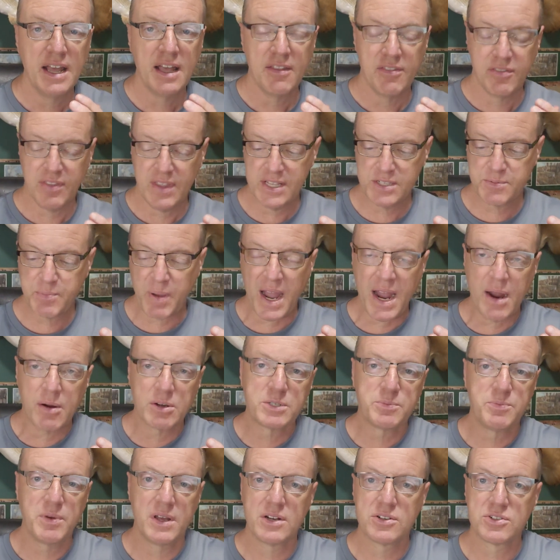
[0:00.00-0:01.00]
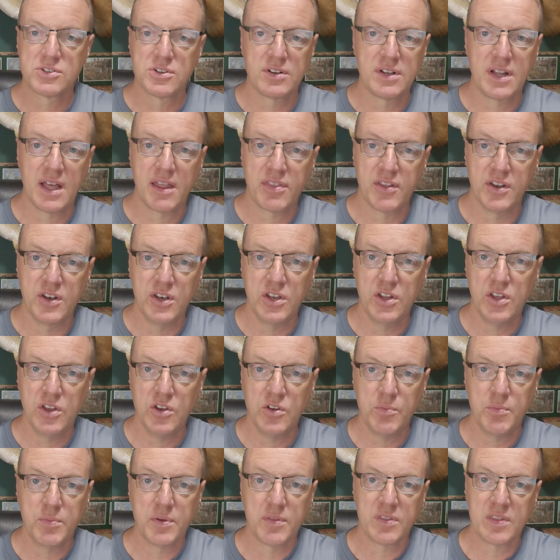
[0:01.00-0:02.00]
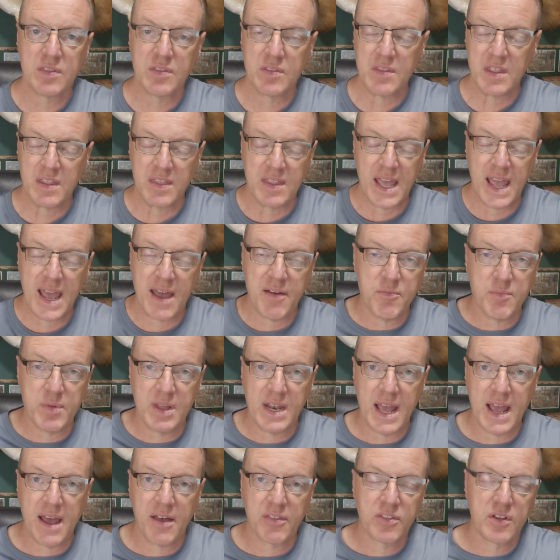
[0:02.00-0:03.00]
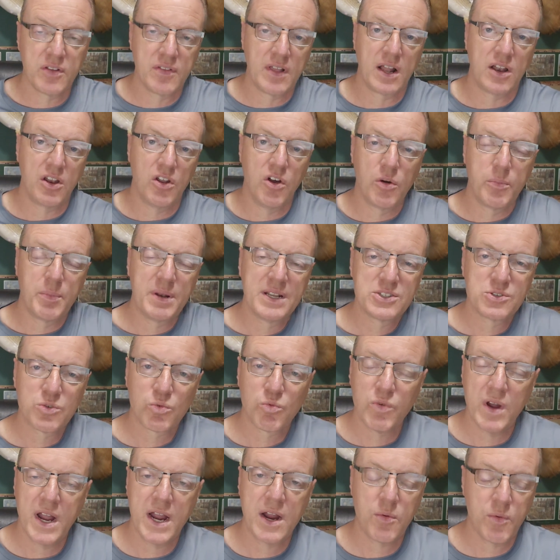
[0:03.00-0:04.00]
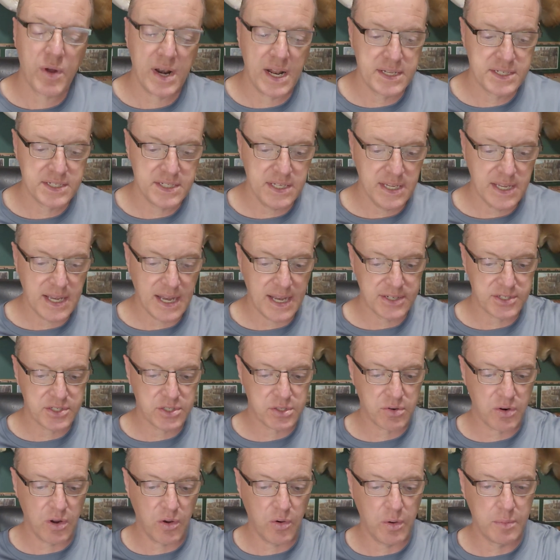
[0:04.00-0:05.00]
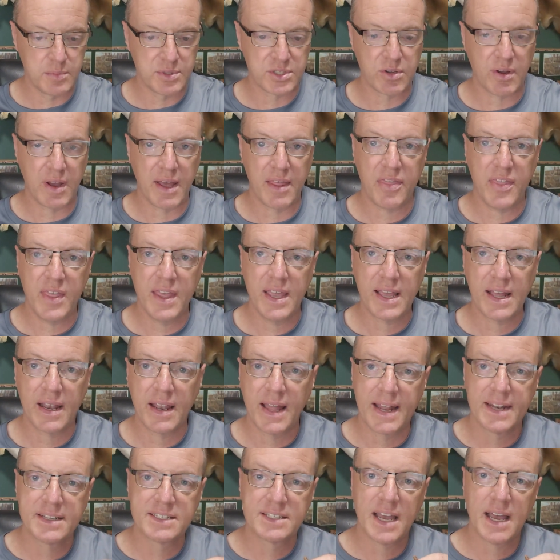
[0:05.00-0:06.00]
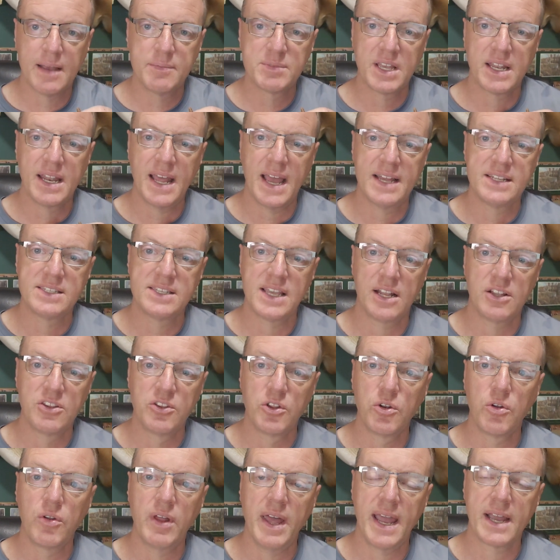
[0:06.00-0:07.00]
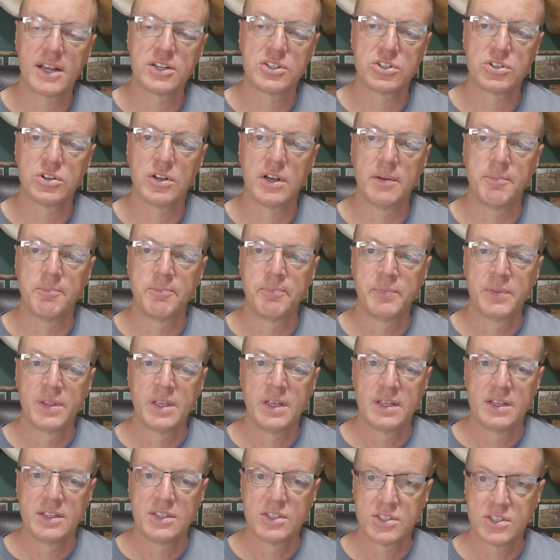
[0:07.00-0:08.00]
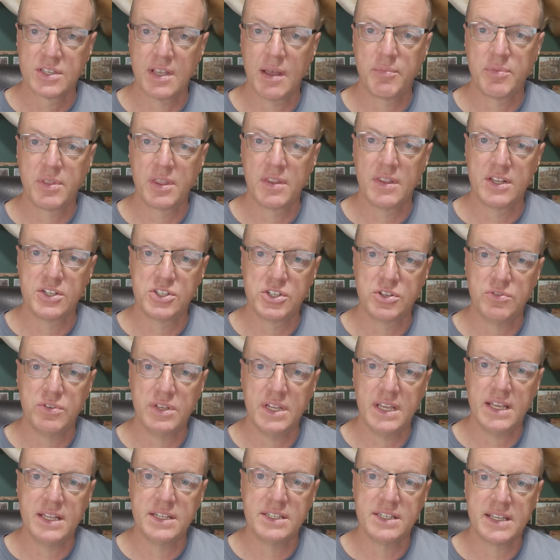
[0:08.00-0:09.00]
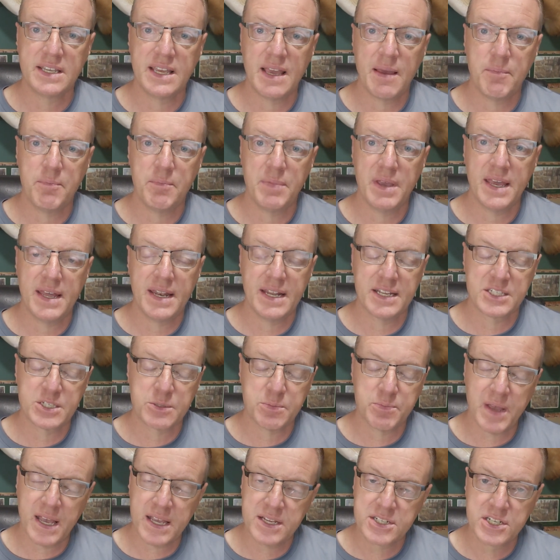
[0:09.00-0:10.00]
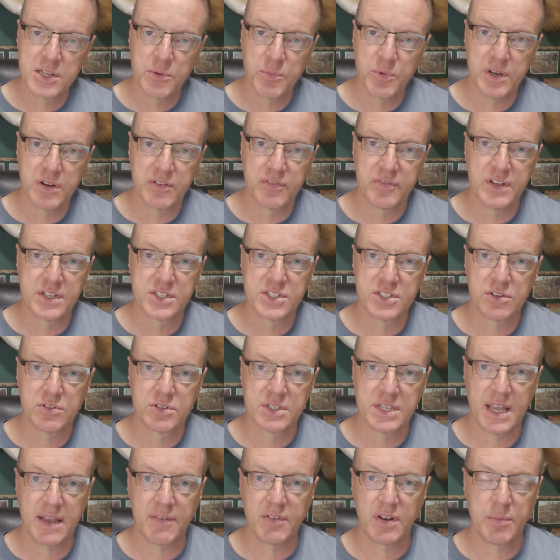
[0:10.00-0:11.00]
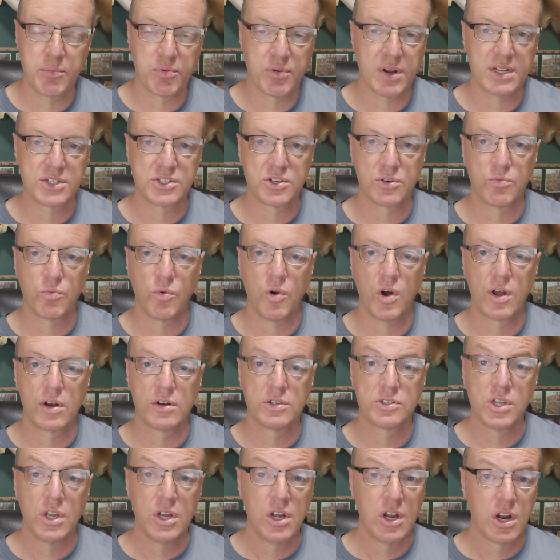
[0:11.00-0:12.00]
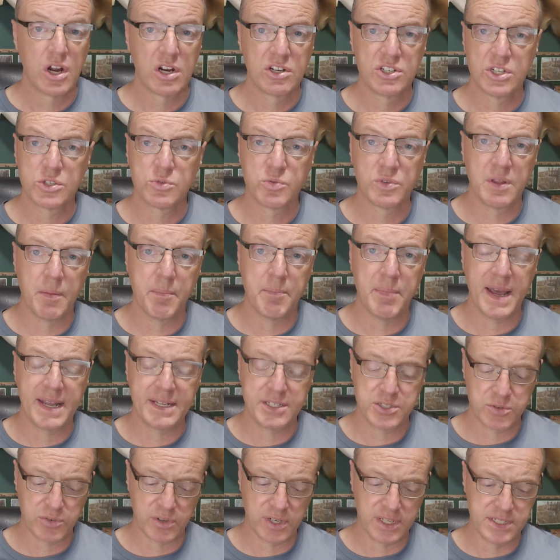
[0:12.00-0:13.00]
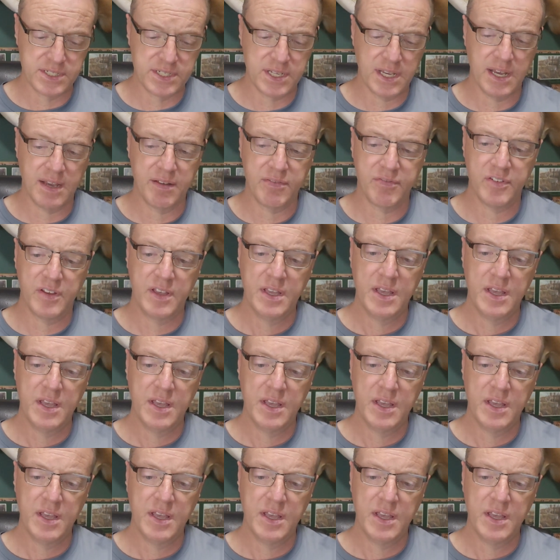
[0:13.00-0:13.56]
these power spinners are nothing new, and they haven't been out there that long, but it's rare when I see guys throw them. So I think a lot of times that adds that little extra something that you need to get bit, especially when you're fishing those heavily pressured waters or just when the bite's really tough.